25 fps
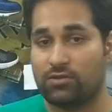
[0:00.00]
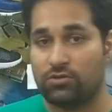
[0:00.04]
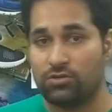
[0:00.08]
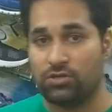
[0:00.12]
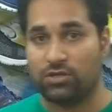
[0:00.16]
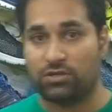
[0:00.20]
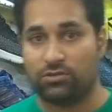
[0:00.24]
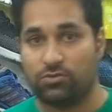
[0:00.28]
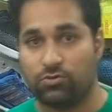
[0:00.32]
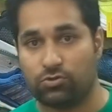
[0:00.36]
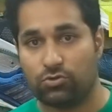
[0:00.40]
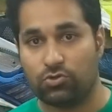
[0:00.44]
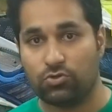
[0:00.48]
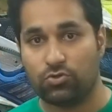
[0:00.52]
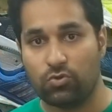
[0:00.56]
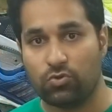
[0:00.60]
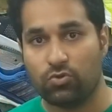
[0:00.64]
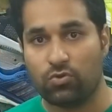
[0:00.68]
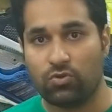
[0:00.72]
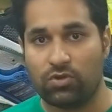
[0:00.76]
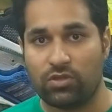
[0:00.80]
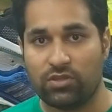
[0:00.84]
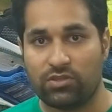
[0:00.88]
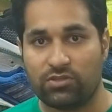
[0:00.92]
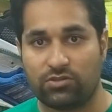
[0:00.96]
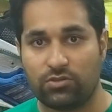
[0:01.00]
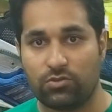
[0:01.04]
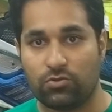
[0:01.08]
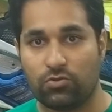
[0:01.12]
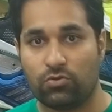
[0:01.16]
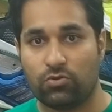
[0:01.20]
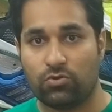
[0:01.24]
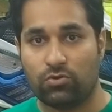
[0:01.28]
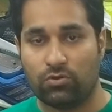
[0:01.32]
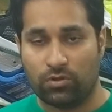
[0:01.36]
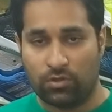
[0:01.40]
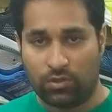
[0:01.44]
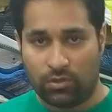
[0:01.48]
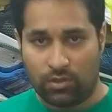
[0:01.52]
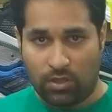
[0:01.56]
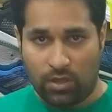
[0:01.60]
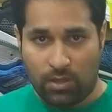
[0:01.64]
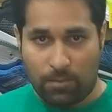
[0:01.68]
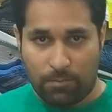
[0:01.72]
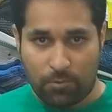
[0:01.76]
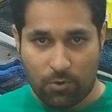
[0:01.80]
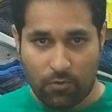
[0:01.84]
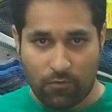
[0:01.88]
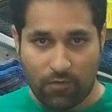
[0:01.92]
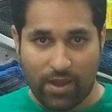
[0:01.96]
you need to do is to
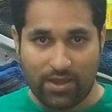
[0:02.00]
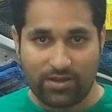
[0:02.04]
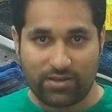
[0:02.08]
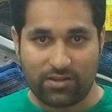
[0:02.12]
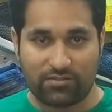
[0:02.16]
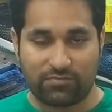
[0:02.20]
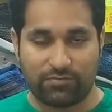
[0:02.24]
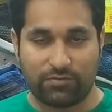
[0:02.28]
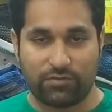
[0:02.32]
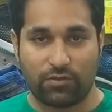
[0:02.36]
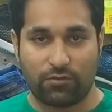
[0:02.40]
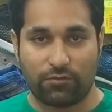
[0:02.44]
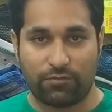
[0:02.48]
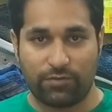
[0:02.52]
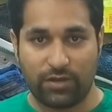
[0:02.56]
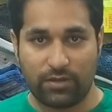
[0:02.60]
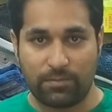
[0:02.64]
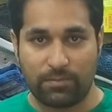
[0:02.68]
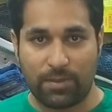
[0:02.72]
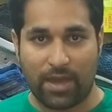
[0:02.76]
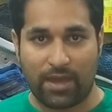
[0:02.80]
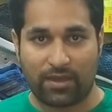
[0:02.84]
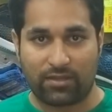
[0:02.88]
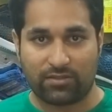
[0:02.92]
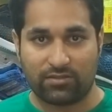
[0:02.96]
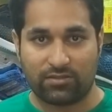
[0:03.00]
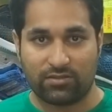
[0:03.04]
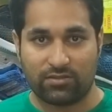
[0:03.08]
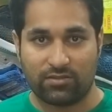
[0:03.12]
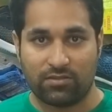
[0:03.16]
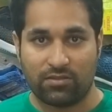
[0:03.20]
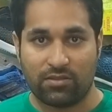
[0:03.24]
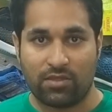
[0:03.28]
provide us with your feedbacks.